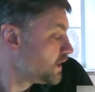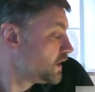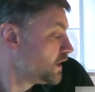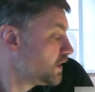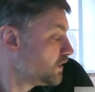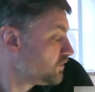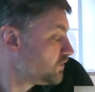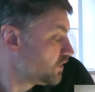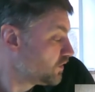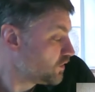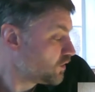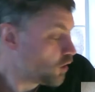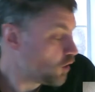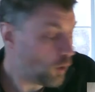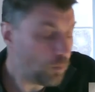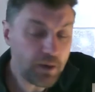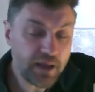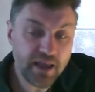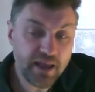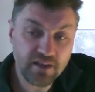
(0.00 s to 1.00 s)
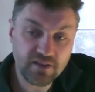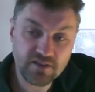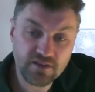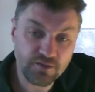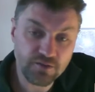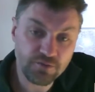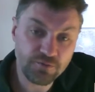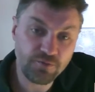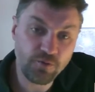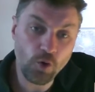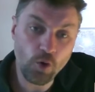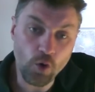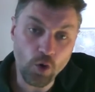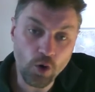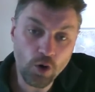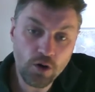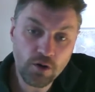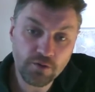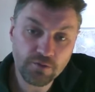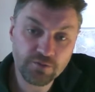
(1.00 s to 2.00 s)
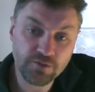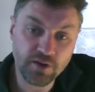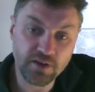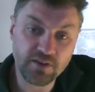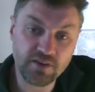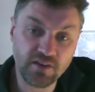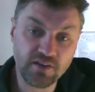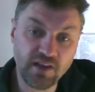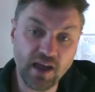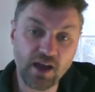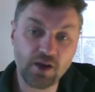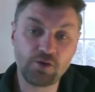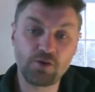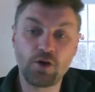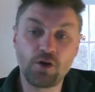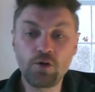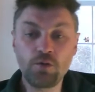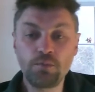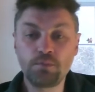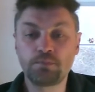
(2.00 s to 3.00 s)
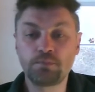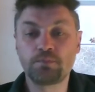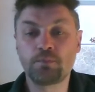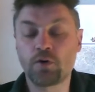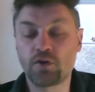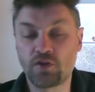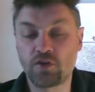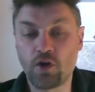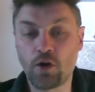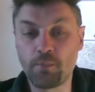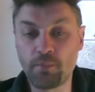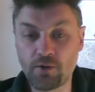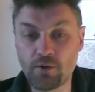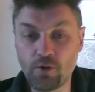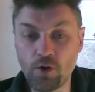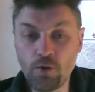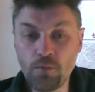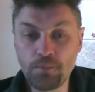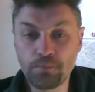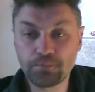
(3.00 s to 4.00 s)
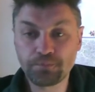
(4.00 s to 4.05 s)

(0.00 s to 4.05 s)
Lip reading: So the goblin gets a 4 for its attack roll or its combat roll.